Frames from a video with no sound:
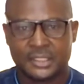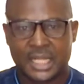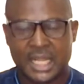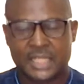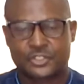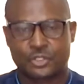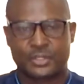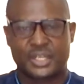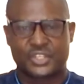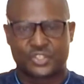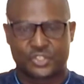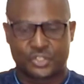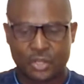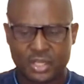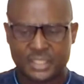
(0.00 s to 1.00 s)
uh, to
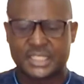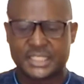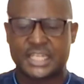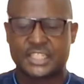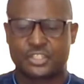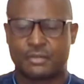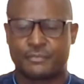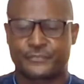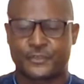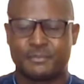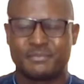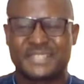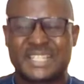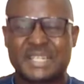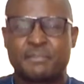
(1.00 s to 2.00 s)
restore creation
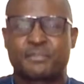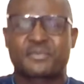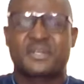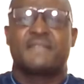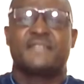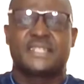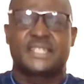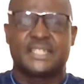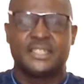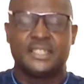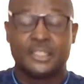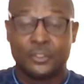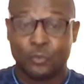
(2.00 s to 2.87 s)
from depravity,